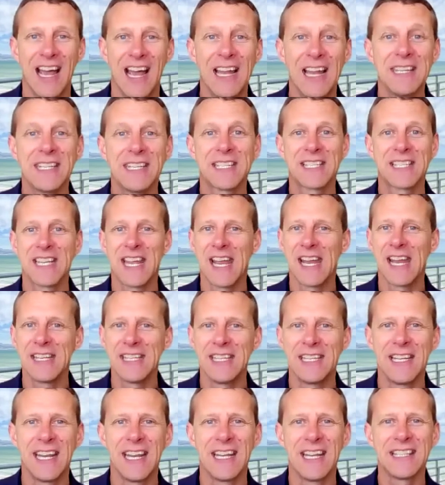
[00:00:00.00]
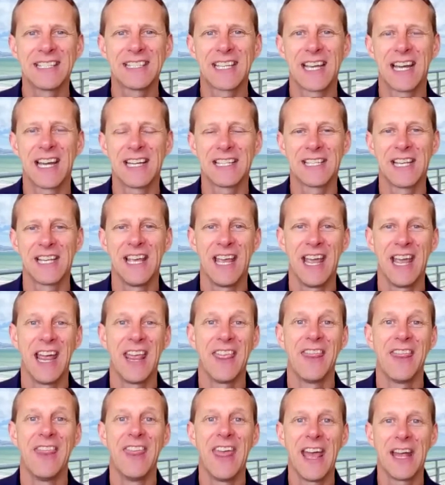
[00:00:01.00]
understanding, insights,
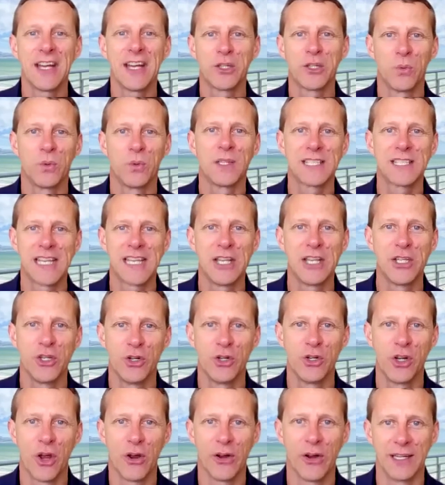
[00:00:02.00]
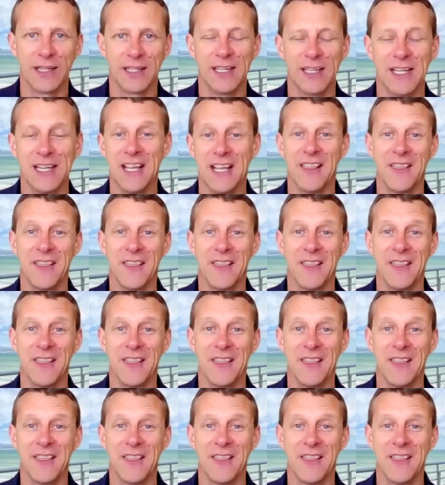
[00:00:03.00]
and that will set you going.